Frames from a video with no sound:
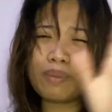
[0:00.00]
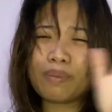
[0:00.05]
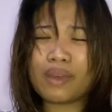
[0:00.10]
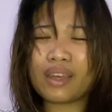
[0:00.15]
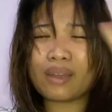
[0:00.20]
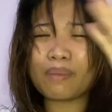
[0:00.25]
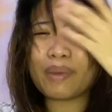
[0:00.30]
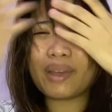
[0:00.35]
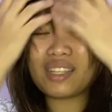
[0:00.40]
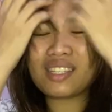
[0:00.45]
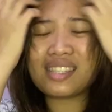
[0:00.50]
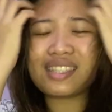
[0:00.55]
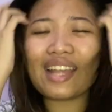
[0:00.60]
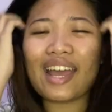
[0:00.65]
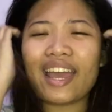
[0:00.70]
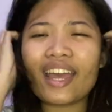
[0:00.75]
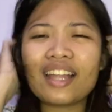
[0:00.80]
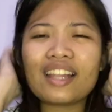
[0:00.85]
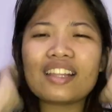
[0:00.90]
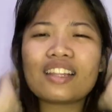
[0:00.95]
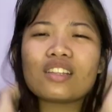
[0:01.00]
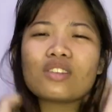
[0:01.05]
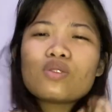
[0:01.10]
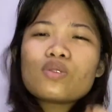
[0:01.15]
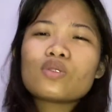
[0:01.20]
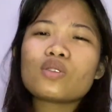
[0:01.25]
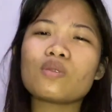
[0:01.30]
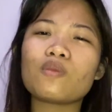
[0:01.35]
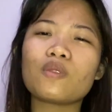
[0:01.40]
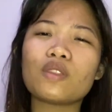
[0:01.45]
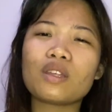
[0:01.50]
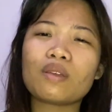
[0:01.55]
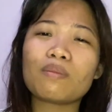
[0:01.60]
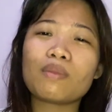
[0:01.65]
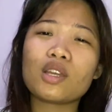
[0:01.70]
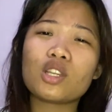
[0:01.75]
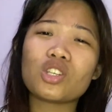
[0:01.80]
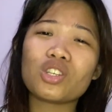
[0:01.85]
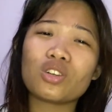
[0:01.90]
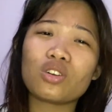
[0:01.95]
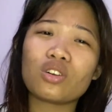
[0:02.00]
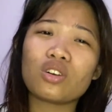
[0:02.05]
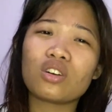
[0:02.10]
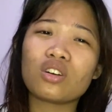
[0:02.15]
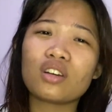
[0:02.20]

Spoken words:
make my style into something medyo